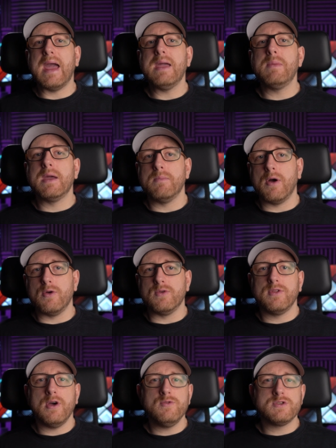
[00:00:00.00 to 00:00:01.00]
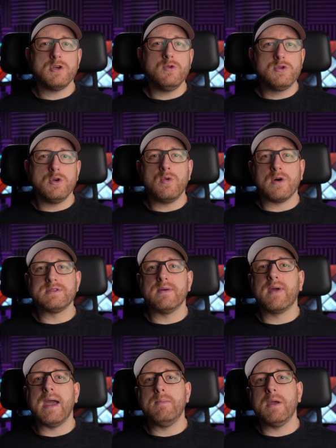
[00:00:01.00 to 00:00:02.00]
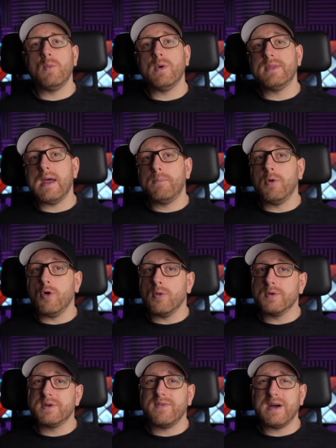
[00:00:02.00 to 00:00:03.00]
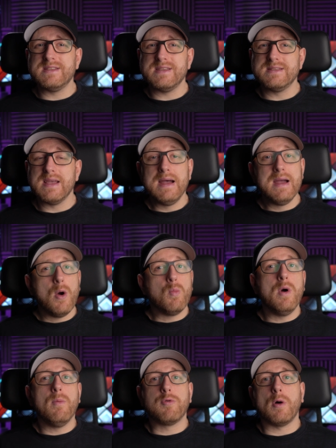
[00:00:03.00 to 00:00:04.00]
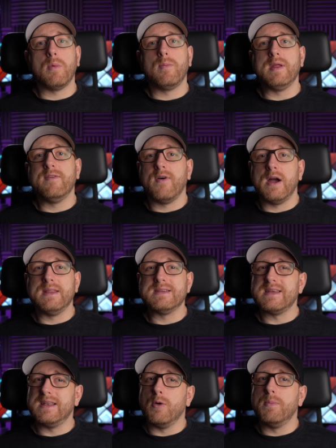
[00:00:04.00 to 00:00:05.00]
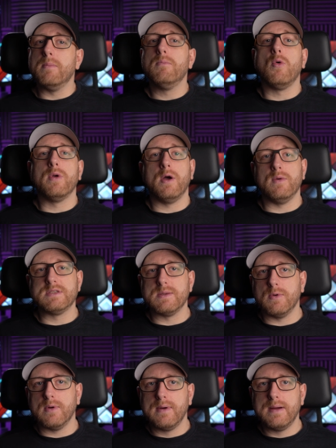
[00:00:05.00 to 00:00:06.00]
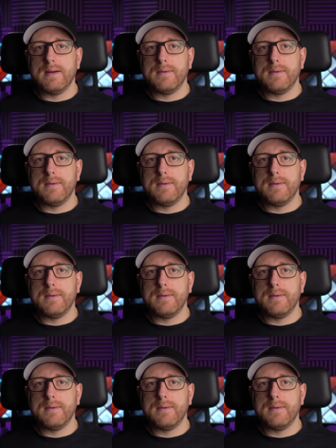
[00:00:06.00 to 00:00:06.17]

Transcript: gaming mode, those who do lots of gaming with their portable devices will probably find this a little bit more noticeable.